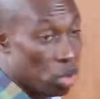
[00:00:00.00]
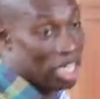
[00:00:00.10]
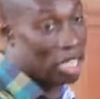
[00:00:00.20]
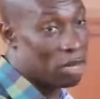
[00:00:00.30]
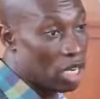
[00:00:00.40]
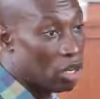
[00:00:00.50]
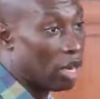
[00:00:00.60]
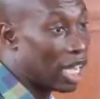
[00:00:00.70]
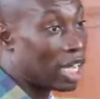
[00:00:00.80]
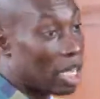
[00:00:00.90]
200
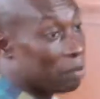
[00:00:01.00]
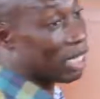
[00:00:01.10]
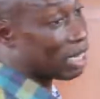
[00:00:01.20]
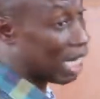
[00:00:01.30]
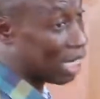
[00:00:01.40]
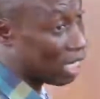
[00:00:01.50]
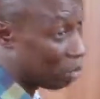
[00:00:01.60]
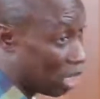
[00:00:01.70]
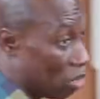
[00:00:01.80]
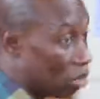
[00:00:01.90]
million and keep the
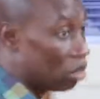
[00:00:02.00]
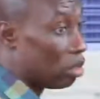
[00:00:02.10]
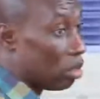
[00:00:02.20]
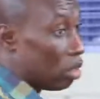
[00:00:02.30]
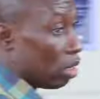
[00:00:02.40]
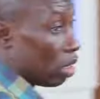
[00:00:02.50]
300 million.